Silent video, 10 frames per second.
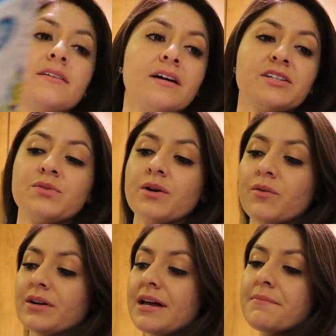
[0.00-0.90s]
I swear,
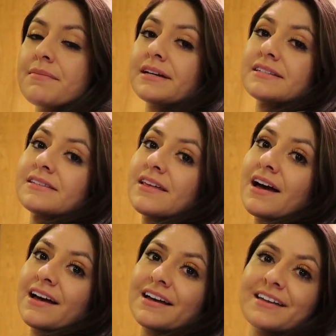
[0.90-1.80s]
when I mixed
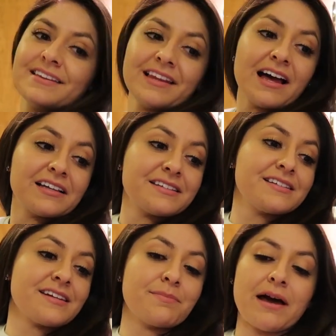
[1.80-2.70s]
that
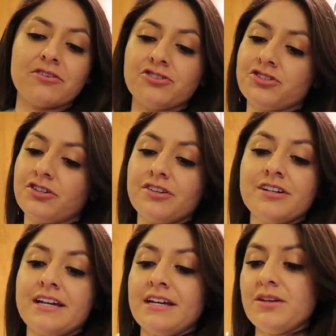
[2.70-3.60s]
last powdered sugar,
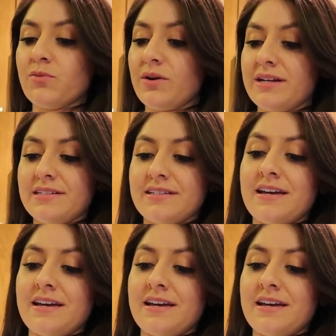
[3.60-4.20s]
it went